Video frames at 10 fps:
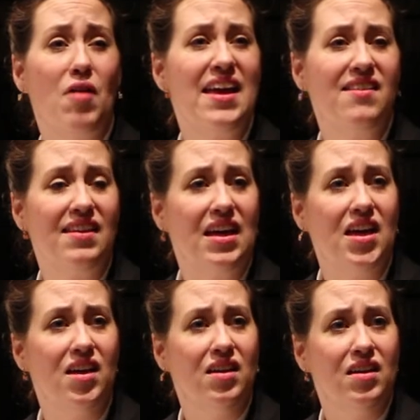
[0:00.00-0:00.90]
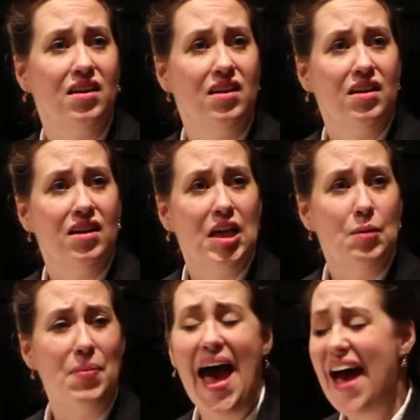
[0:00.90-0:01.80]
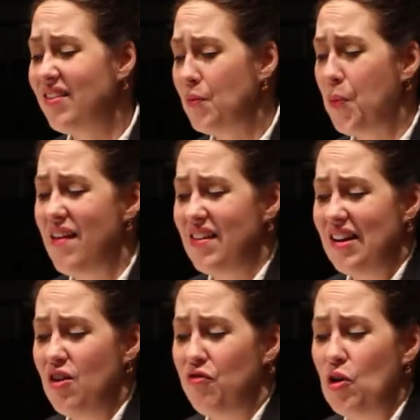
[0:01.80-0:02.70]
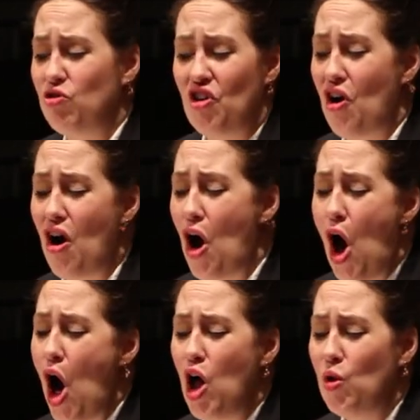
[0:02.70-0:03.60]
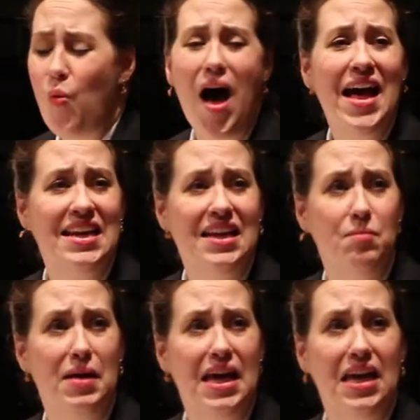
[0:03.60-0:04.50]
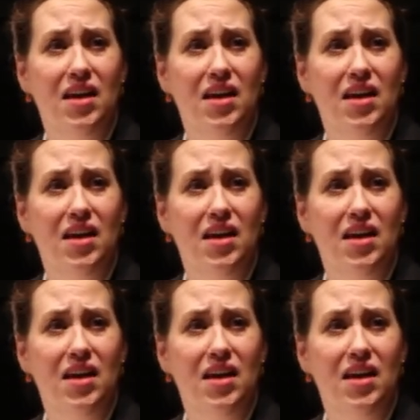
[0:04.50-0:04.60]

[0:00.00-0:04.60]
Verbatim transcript: crazy. Past, present, and future are all one in me.